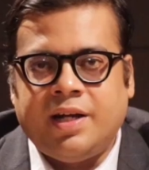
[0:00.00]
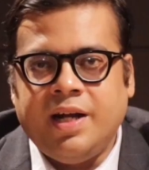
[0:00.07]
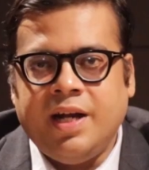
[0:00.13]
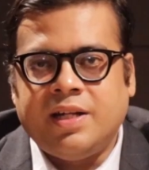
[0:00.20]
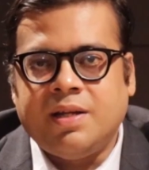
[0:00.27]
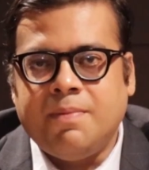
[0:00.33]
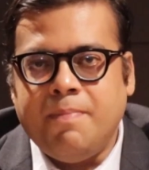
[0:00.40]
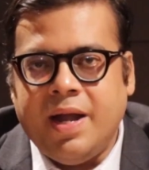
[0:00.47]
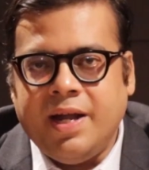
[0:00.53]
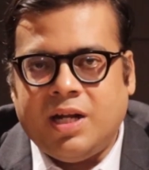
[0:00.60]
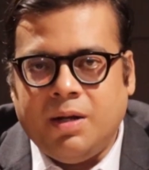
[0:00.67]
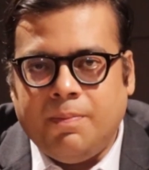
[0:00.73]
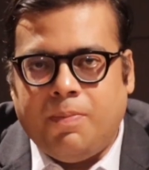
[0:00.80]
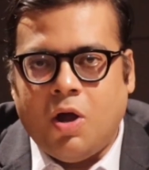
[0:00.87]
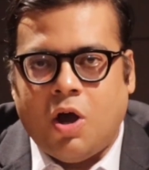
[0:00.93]
it creates a
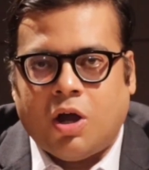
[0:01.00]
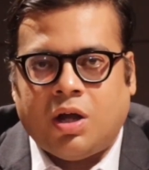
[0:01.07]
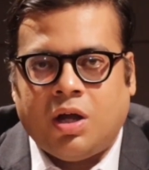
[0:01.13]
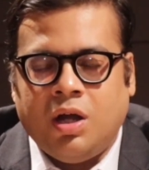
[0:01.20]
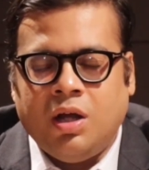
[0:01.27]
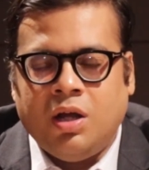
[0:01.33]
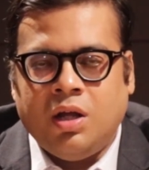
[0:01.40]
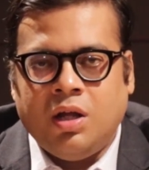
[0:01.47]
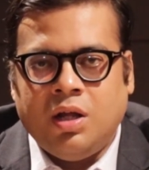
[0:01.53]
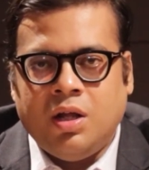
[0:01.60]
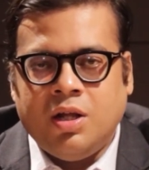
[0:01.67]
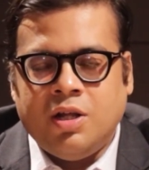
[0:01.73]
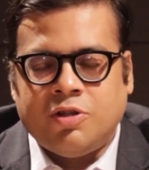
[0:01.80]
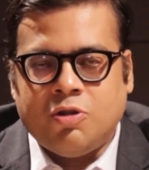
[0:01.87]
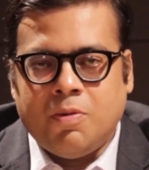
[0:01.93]
mental block.
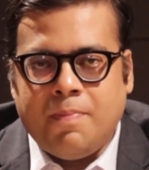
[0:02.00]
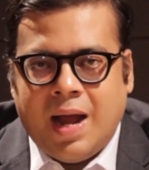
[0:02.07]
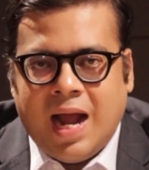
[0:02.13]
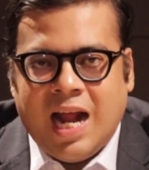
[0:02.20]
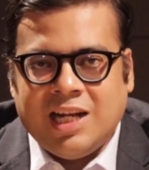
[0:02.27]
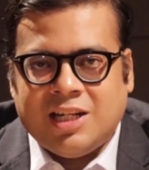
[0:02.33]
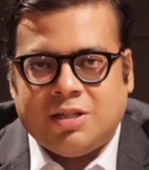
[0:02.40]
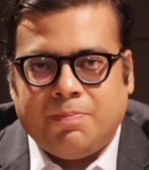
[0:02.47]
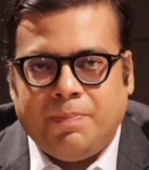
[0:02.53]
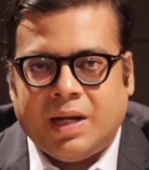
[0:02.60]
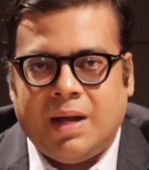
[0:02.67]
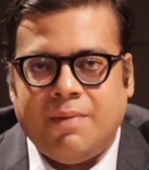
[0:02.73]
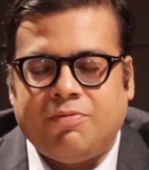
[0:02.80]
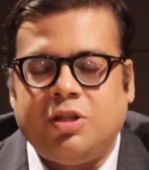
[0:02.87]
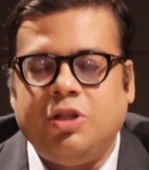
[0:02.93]
So maths
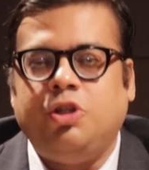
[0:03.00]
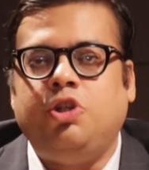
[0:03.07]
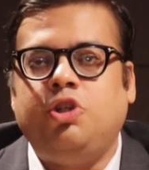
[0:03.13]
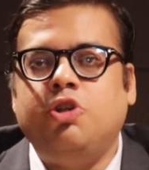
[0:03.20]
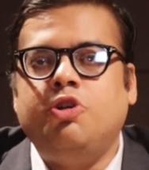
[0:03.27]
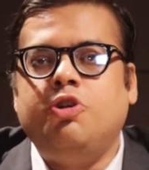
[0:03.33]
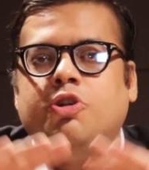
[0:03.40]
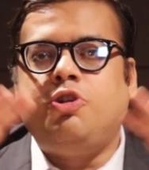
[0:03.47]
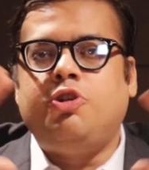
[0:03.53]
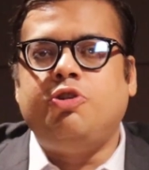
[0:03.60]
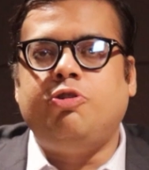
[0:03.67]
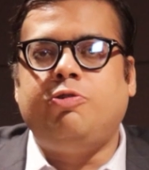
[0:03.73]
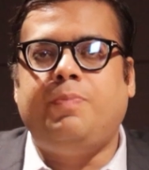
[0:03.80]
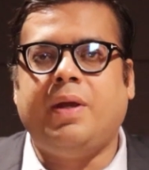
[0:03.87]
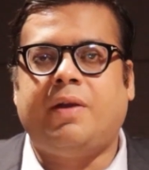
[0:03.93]
becomes a huge,
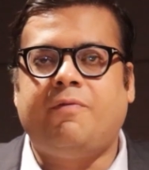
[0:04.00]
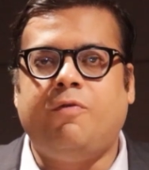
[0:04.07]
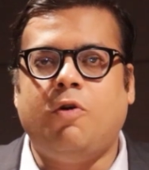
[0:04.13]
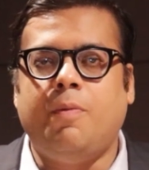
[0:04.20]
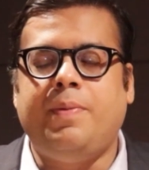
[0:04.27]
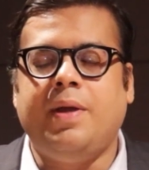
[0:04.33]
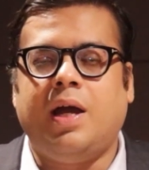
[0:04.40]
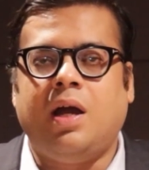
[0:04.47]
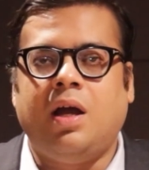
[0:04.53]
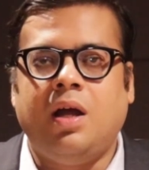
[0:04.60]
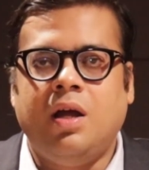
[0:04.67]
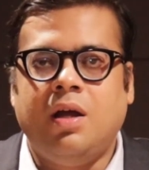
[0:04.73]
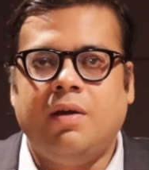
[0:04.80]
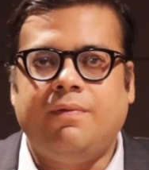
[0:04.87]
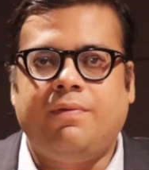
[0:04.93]
huge, big phobia
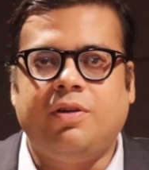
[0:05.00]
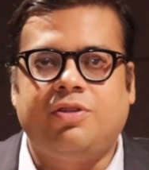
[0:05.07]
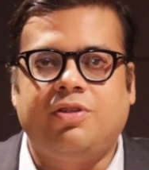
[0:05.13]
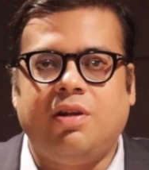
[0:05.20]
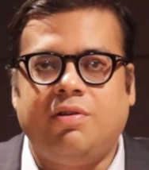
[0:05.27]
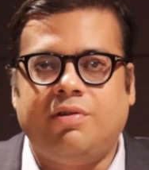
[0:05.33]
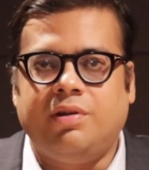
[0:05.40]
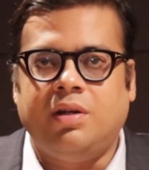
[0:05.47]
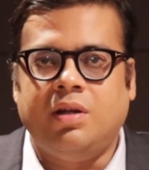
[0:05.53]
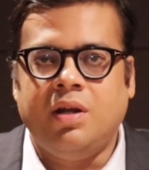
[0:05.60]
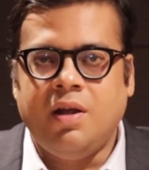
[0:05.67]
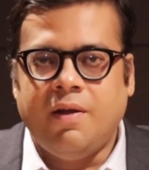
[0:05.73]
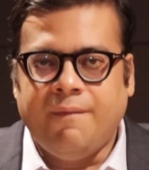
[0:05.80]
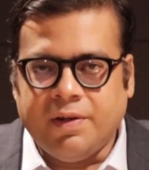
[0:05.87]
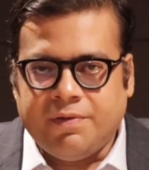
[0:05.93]
for children,
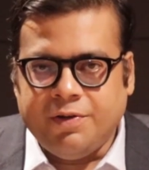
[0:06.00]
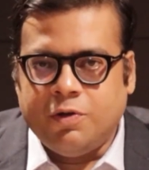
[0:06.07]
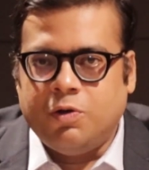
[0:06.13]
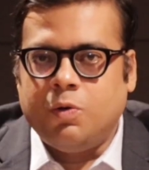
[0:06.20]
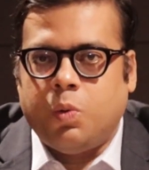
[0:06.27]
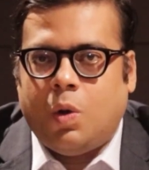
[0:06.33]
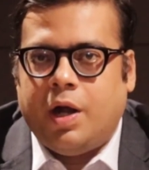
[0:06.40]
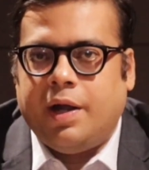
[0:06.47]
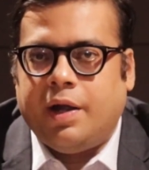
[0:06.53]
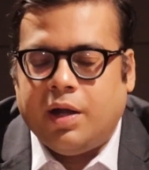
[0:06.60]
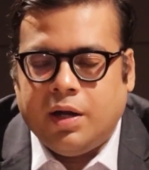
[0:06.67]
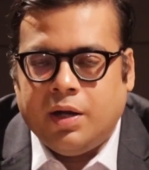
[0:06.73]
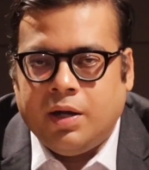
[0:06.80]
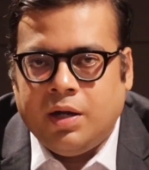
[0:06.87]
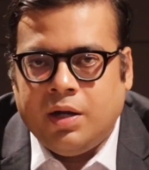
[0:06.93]
which we don't want.
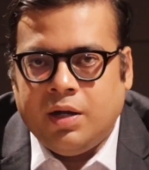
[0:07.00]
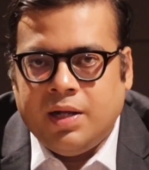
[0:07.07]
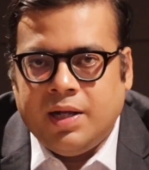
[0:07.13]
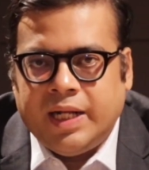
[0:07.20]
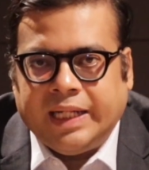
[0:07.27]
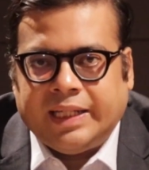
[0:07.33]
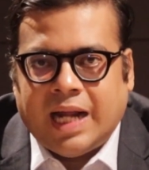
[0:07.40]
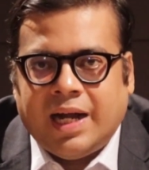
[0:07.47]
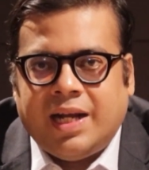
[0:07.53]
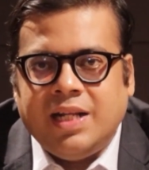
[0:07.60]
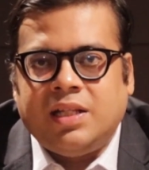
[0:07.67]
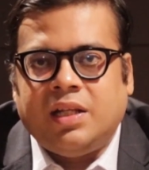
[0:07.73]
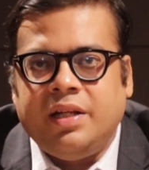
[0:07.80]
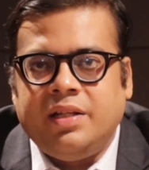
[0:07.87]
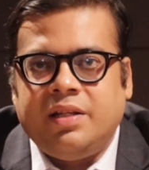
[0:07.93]
That
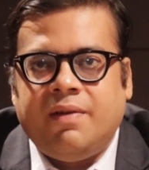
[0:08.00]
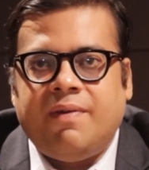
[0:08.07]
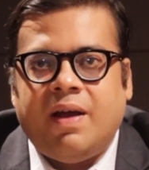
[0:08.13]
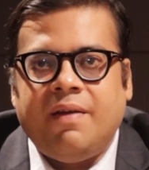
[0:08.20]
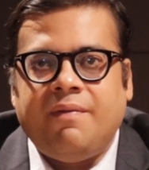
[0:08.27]
is the reason